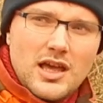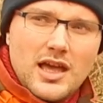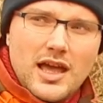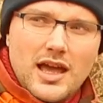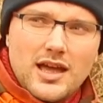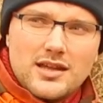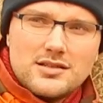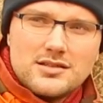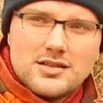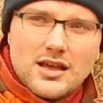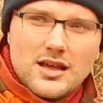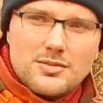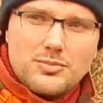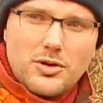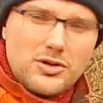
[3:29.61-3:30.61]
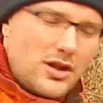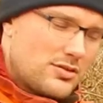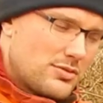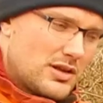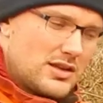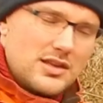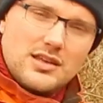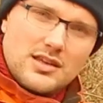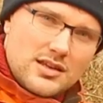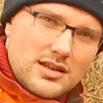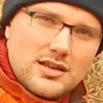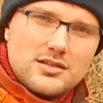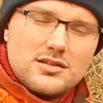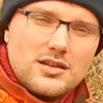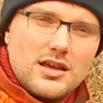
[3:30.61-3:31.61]
and uh, burn it with the
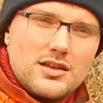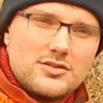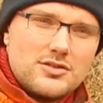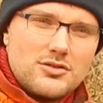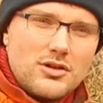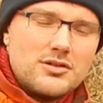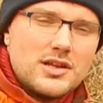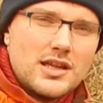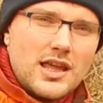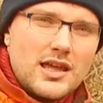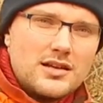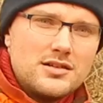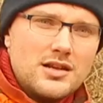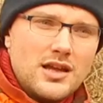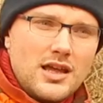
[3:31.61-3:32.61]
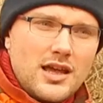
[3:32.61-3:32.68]
uh, surrounding air.